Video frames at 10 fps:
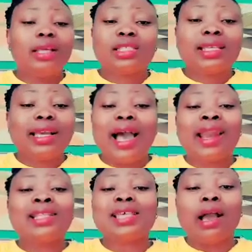
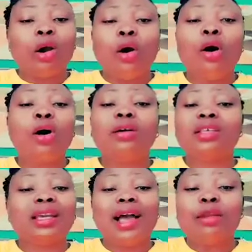Cigarette, alcohol,
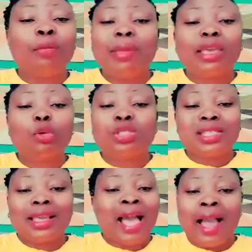it cannot make you
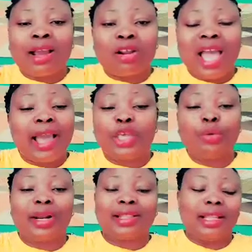think
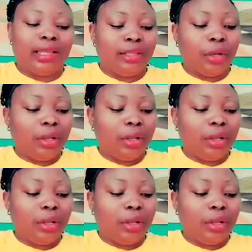accurately.